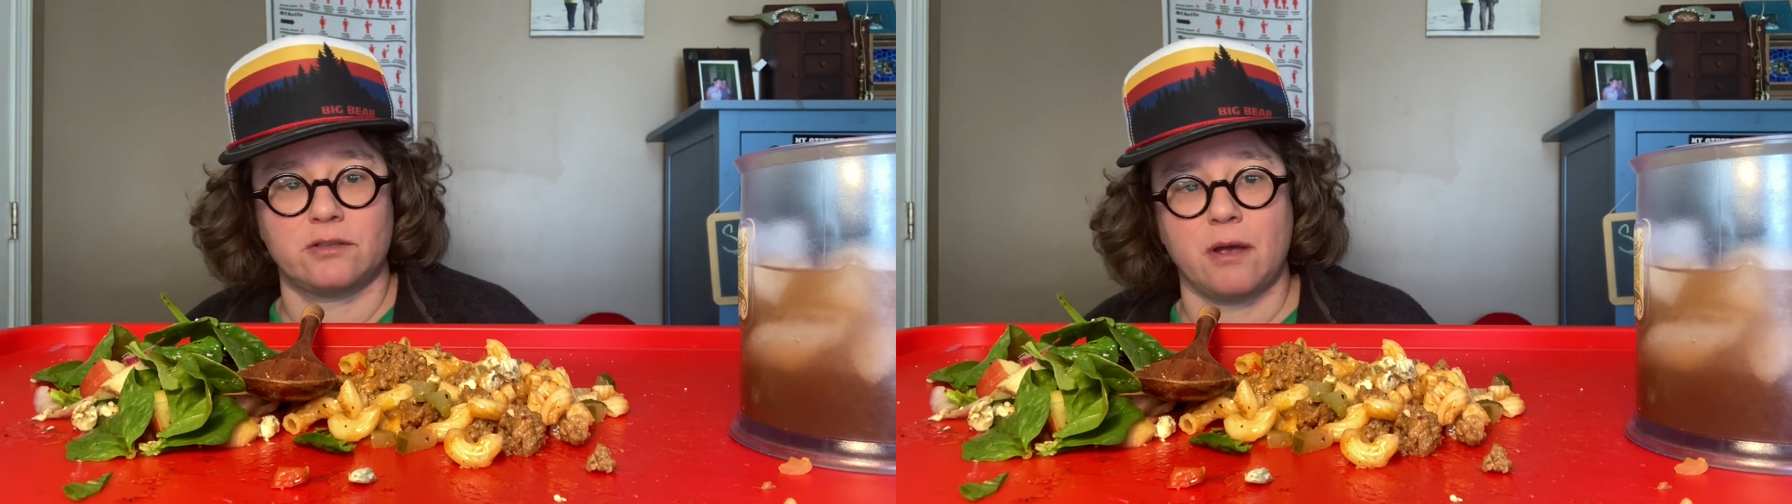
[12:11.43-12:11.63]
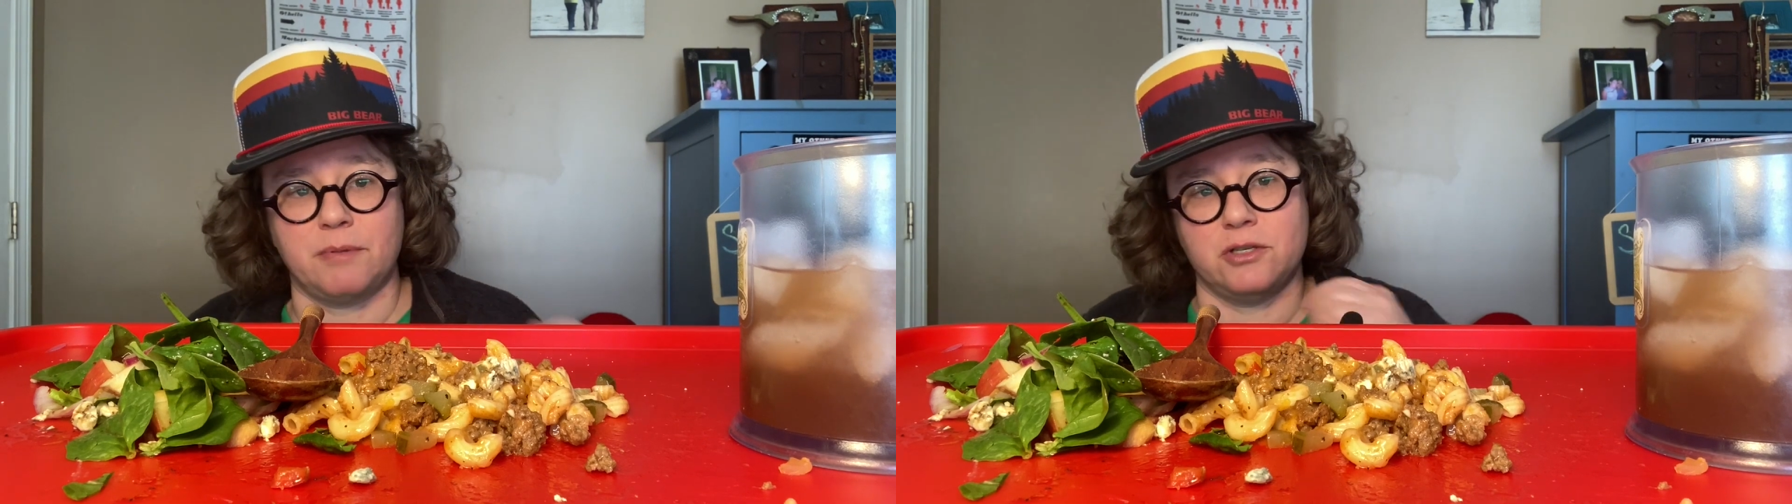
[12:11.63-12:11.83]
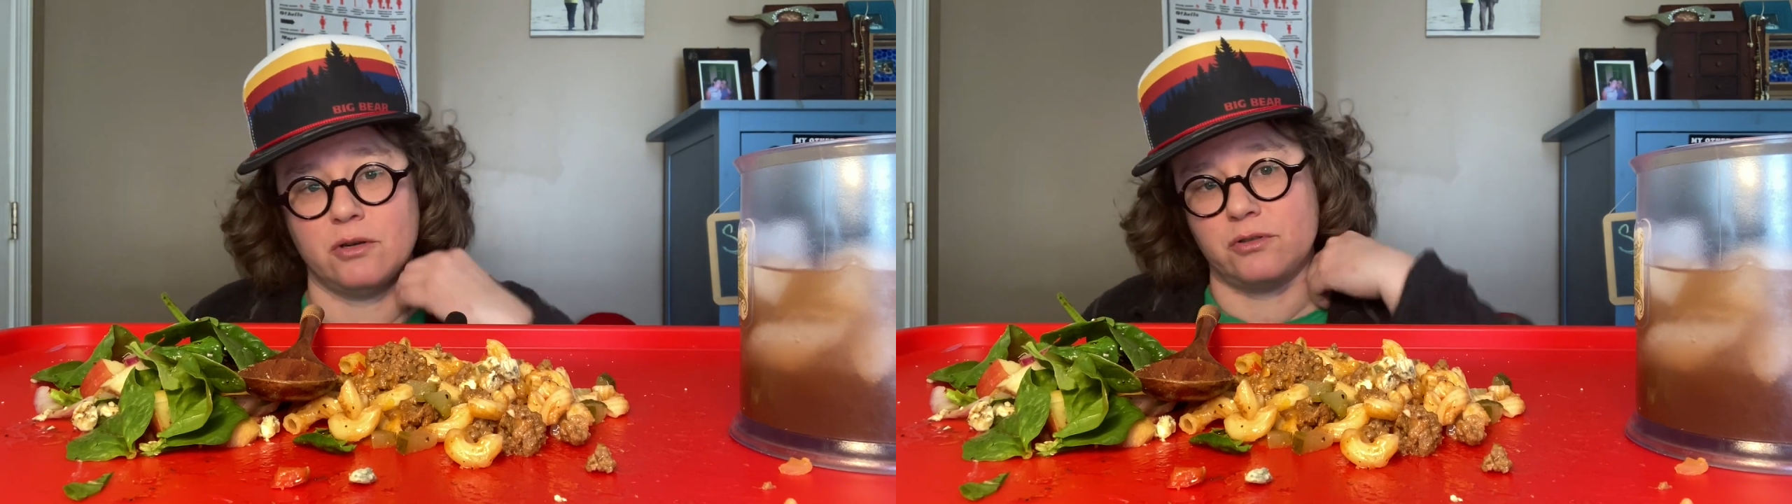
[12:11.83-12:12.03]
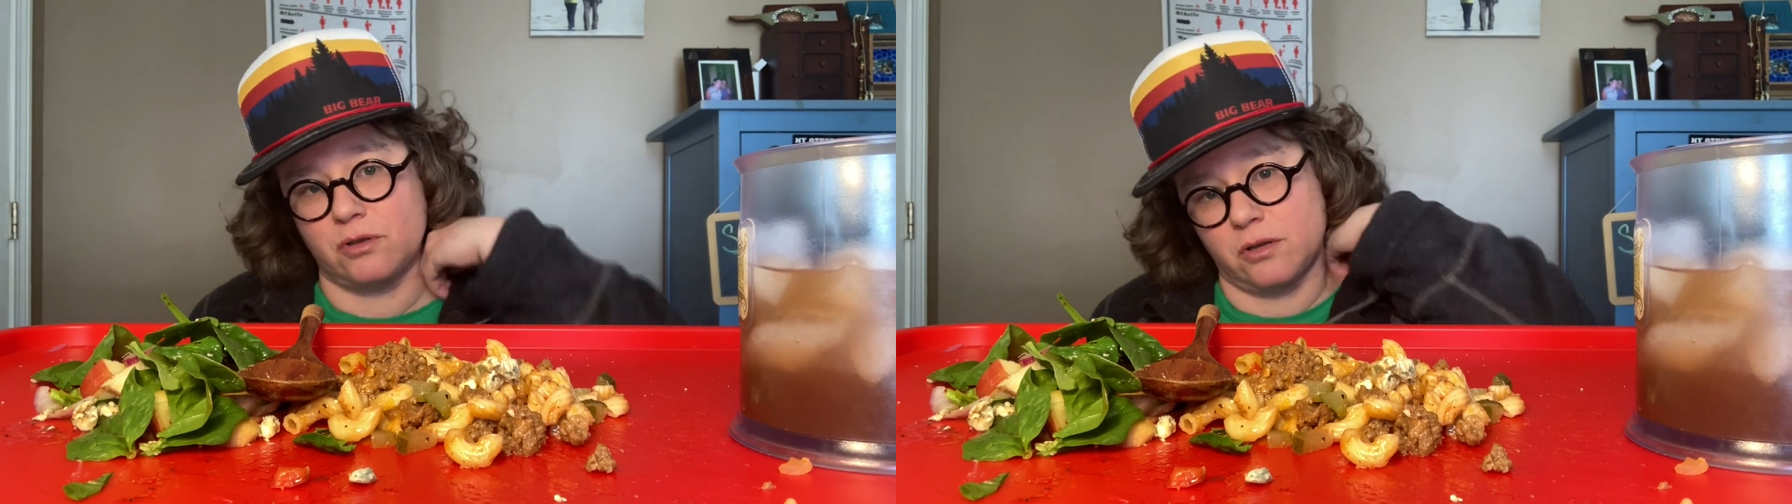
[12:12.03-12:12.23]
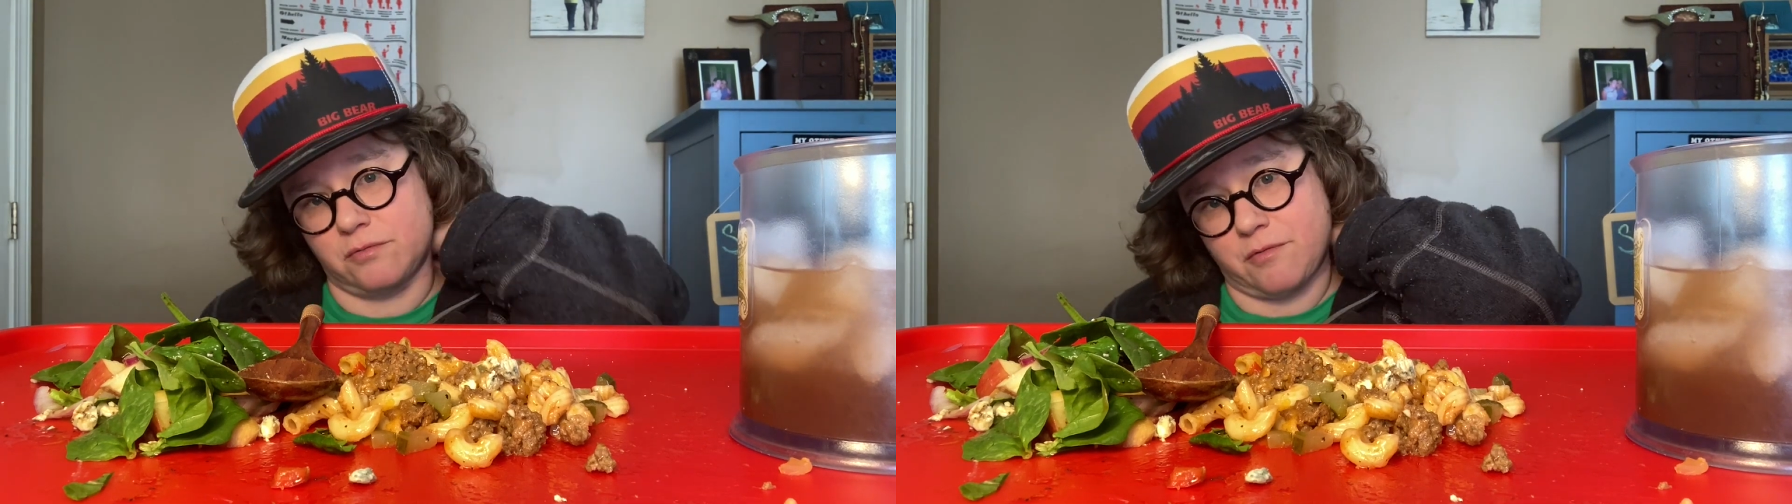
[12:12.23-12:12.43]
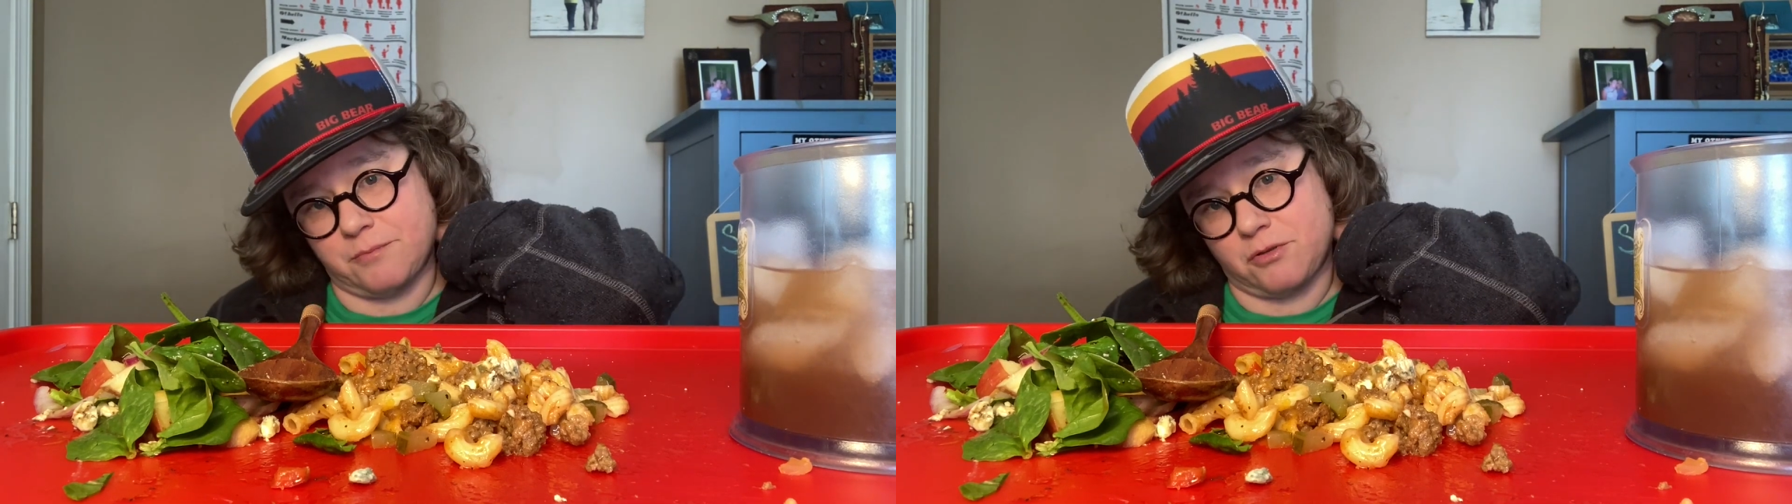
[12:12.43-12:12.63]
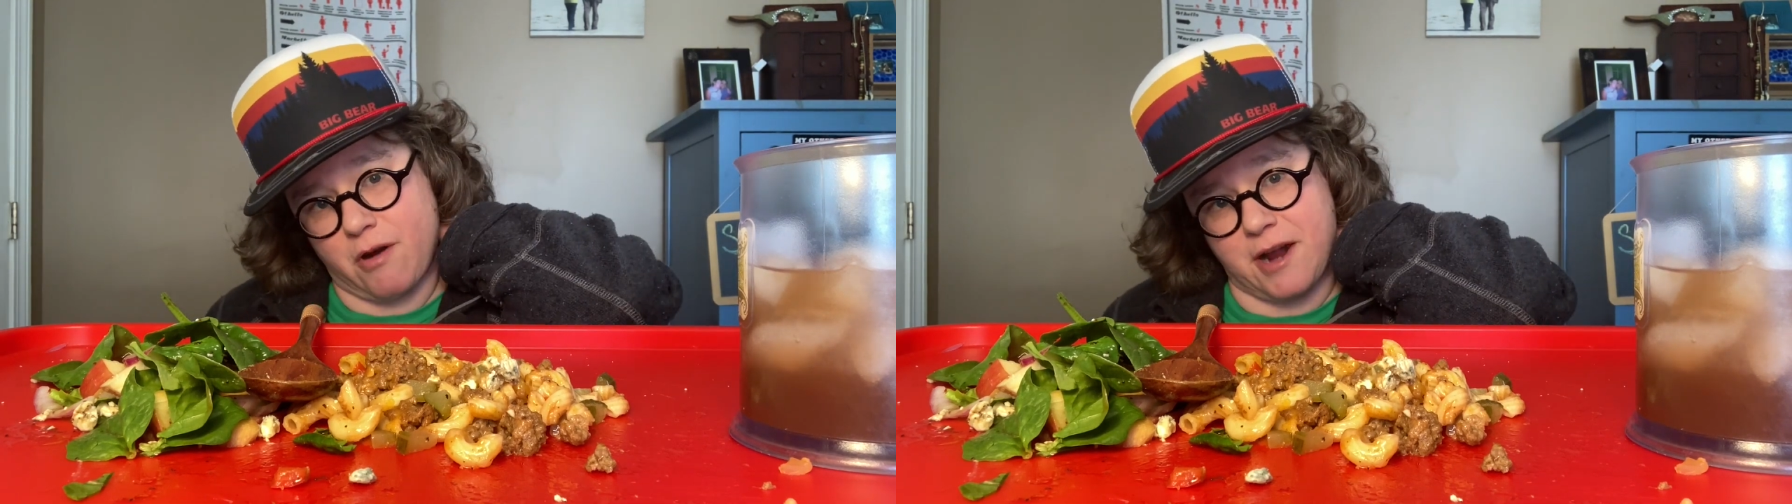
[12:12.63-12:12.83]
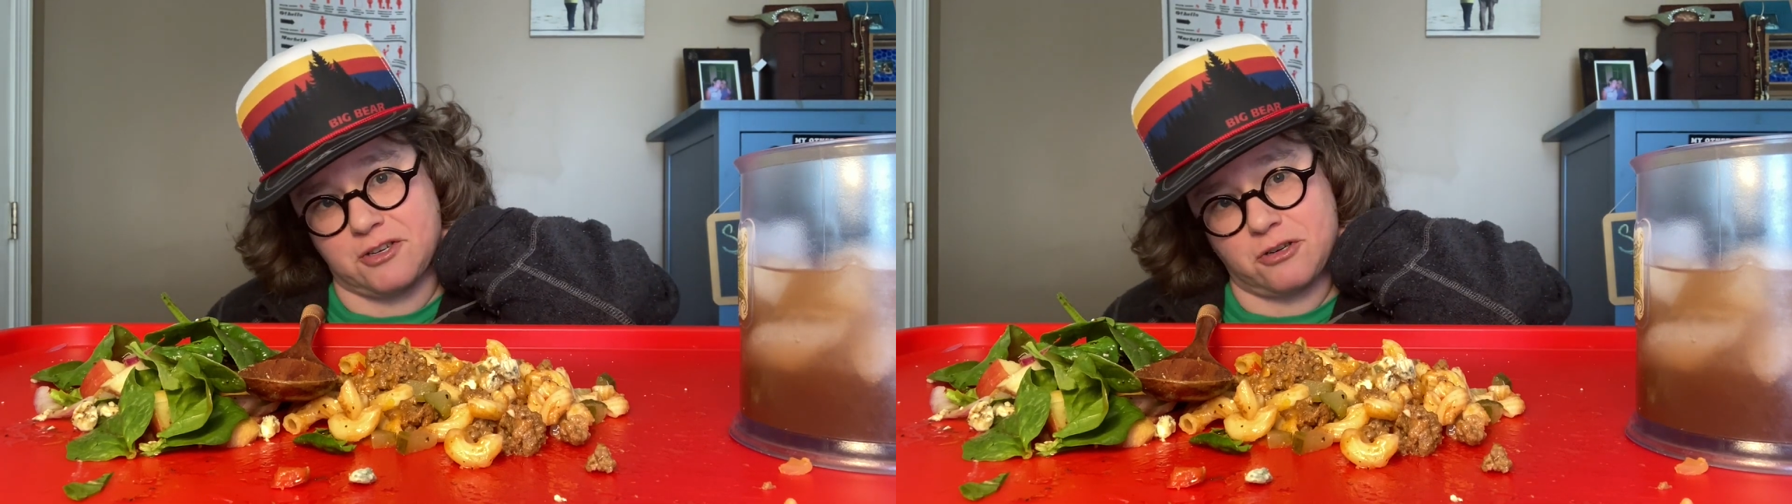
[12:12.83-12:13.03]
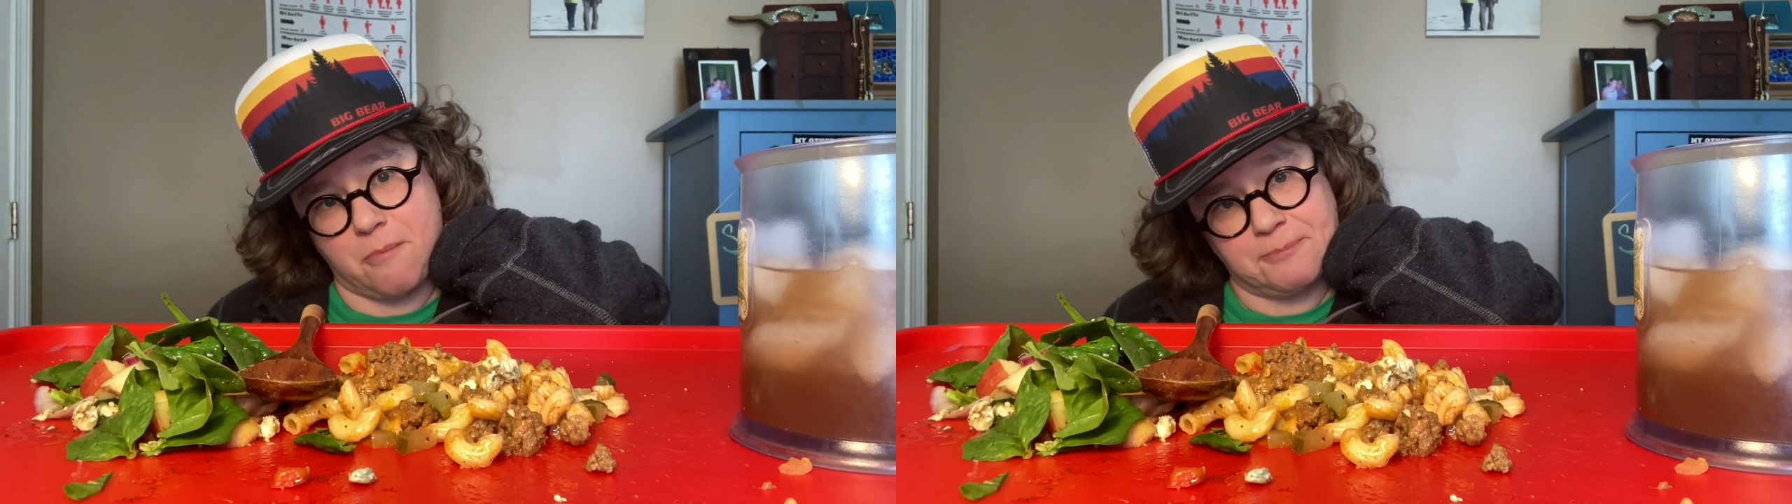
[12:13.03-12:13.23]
sloppy Joe sauce from scratch.